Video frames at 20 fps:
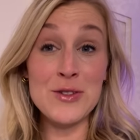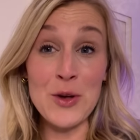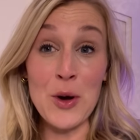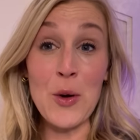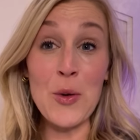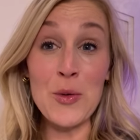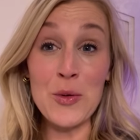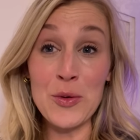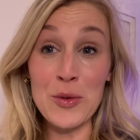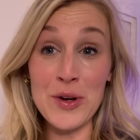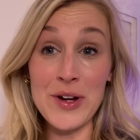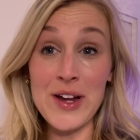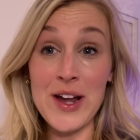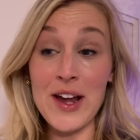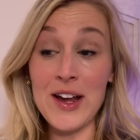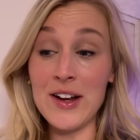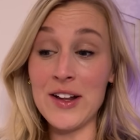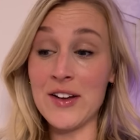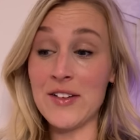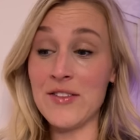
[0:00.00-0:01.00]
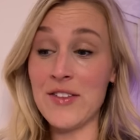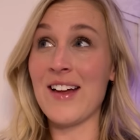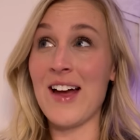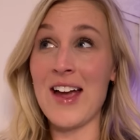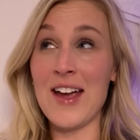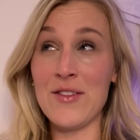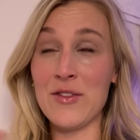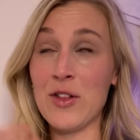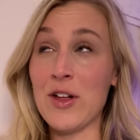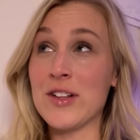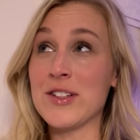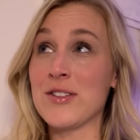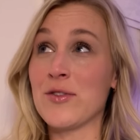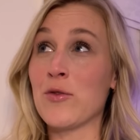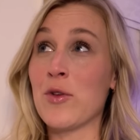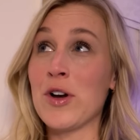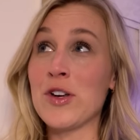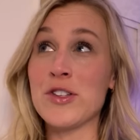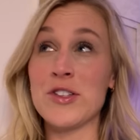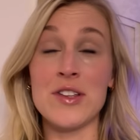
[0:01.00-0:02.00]
so creative. I have lots of
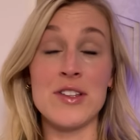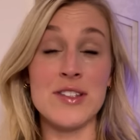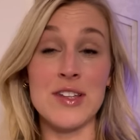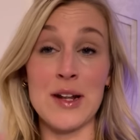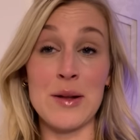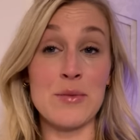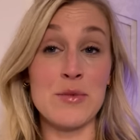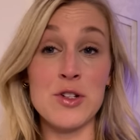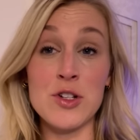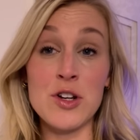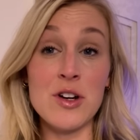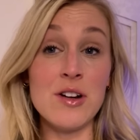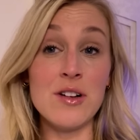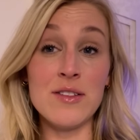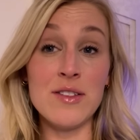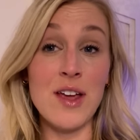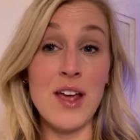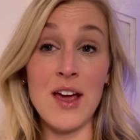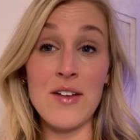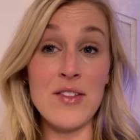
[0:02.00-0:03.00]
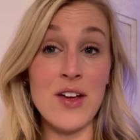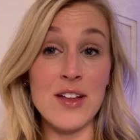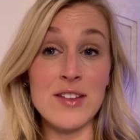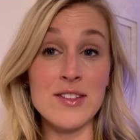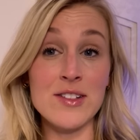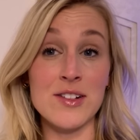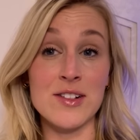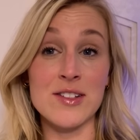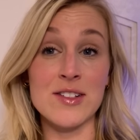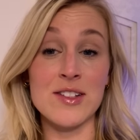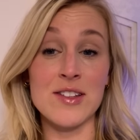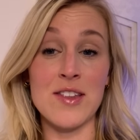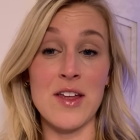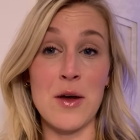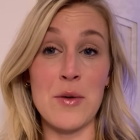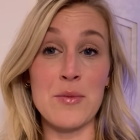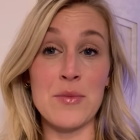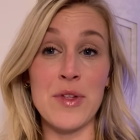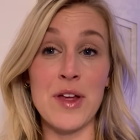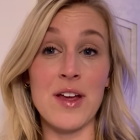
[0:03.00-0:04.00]
questions and I'm sure they have answers to
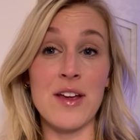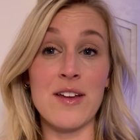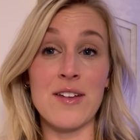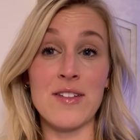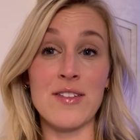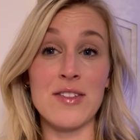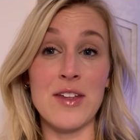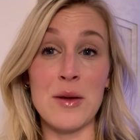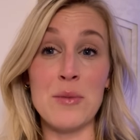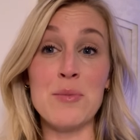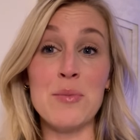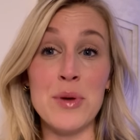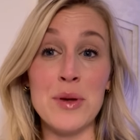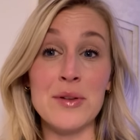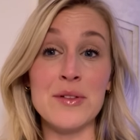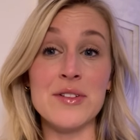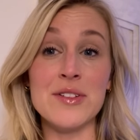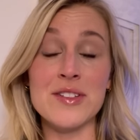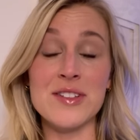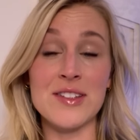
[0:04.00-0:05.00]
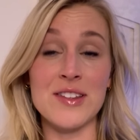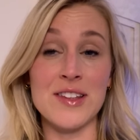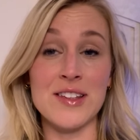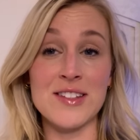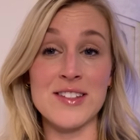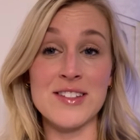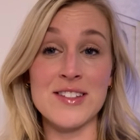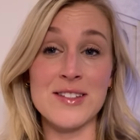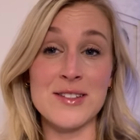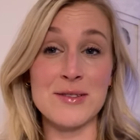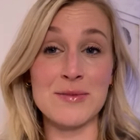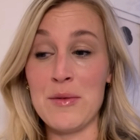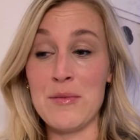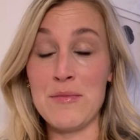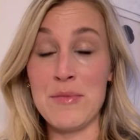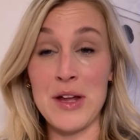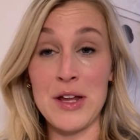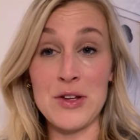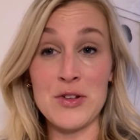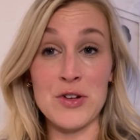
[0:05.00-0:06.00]
them. Like they built this
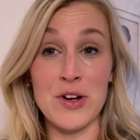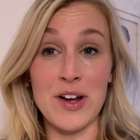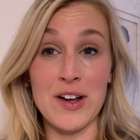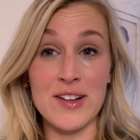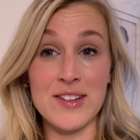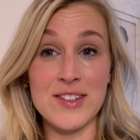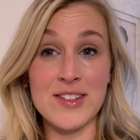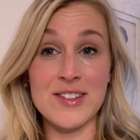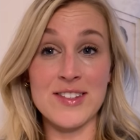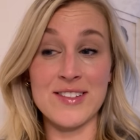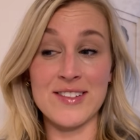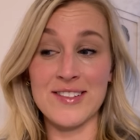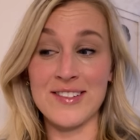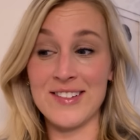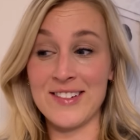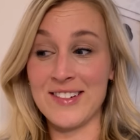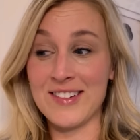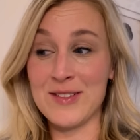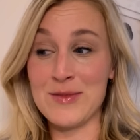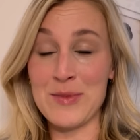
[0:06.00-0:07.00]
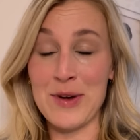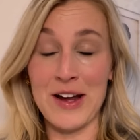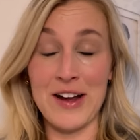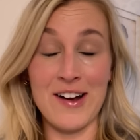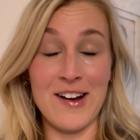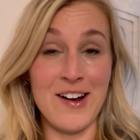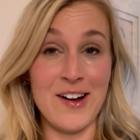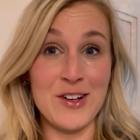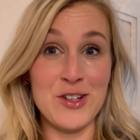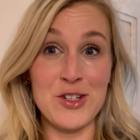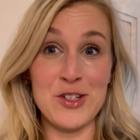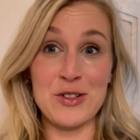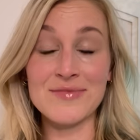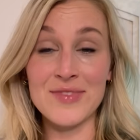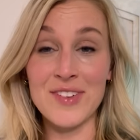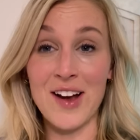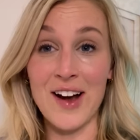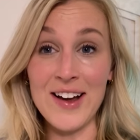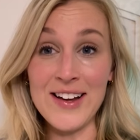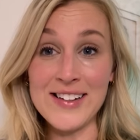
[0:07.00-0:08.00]
matrix. Oh my gosh.
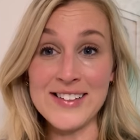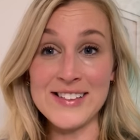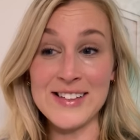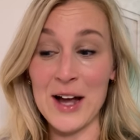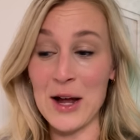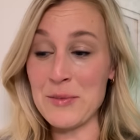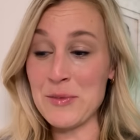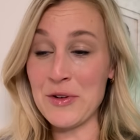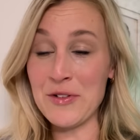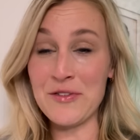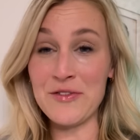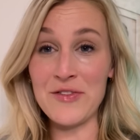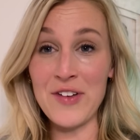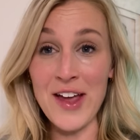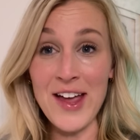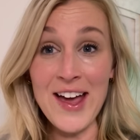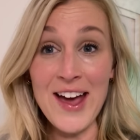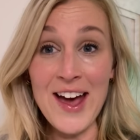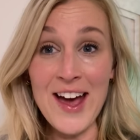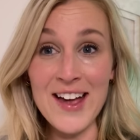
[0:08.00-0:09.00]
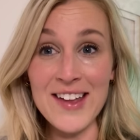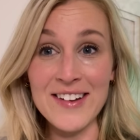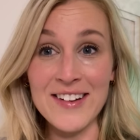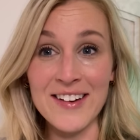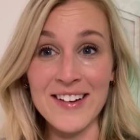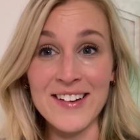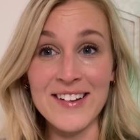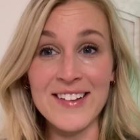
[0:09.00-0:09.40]
Guys, I'm a fan.